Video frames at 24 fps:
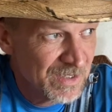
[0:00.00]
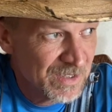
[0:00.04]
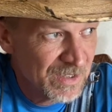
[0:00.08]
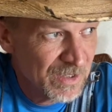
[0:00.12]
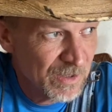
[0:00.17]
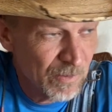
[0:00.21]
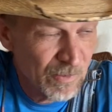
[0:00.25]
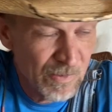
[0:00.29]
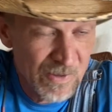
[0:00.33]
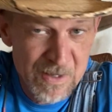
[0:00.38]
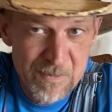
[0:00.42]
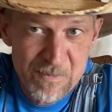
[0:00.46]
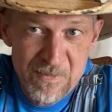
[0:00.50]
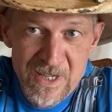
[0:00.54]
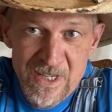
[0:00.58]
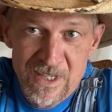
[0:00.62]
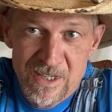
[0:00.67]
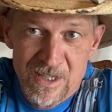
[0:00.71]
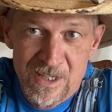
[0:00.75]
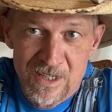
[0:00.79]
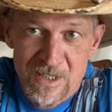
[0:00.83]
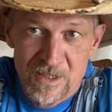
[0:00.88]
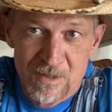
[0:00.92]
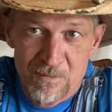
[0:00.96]
So we've
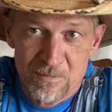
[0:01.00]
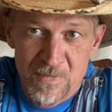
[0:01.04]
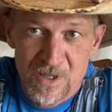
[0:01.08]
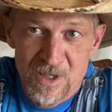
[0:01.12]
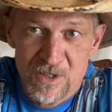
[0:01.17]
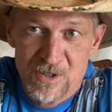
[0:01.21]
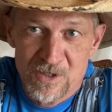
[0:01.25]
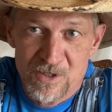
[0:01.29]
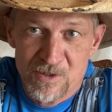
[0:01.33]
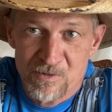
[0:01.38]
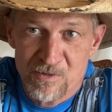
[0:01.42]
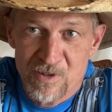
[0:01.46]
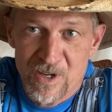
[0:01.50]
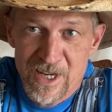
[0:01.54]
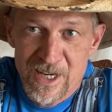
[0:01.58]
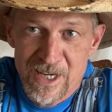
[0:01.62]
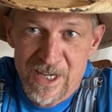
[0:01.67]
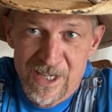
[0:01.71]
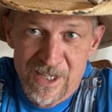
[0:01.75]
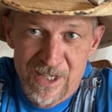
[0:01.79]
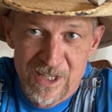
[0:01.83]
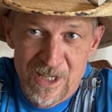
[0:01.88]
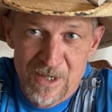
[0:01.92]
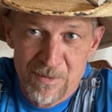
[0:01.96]
been getting a bunch of
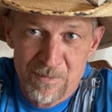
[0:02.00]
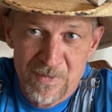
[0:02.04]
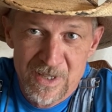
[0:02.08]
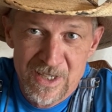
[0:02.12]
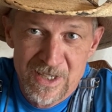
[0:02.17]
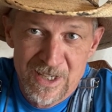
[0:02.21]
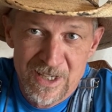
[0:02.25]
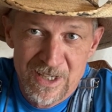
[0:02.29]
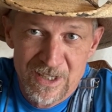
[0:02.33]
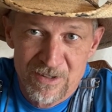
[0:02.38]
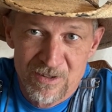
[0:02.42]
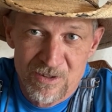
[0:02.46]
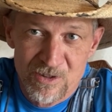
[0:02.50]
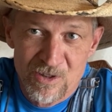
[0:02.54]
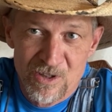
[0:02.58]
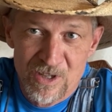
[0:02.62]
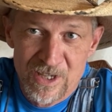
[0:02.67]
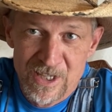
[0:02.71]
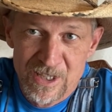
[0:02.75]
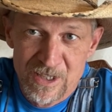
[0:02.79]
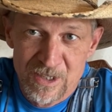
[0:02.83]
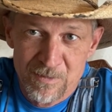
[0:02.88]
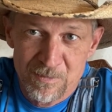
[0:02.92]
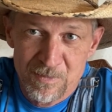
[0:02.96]
rain, and I've been having to
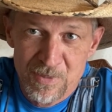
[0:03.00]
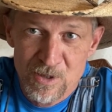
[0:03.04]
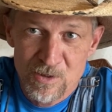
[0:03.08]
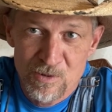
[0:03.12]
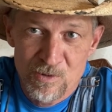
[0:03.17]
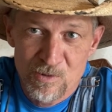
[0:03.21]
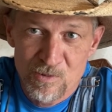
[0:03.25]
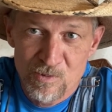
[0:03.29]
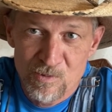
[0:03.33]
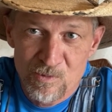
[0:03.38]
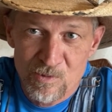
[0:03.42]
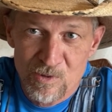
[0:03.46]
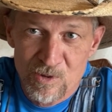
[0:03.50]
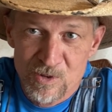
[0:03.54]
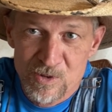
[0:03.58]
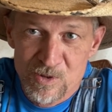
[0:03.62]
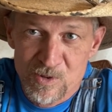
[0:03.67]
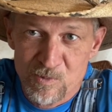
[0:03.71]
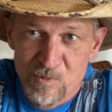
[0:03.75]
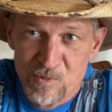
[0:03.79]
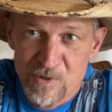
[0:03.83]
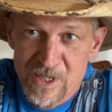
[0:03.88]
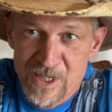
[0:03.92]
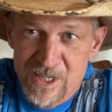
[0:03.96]
drain the pool once
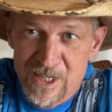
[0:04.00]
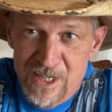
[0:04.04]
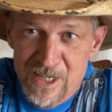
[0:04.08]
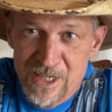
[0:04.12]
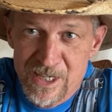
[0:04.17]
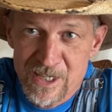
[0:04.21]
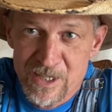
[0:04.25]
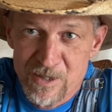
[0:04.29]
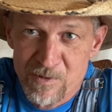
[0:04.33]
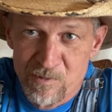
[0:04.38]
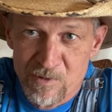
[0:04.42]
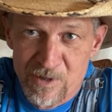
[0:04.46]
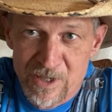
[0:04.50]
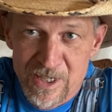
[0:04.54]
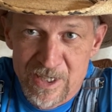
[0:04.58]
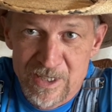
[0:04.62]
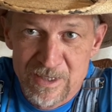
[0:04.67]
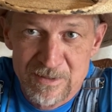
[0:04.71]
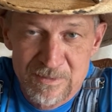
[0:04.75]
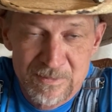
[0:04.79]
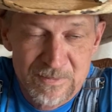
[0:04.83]
a week anyway.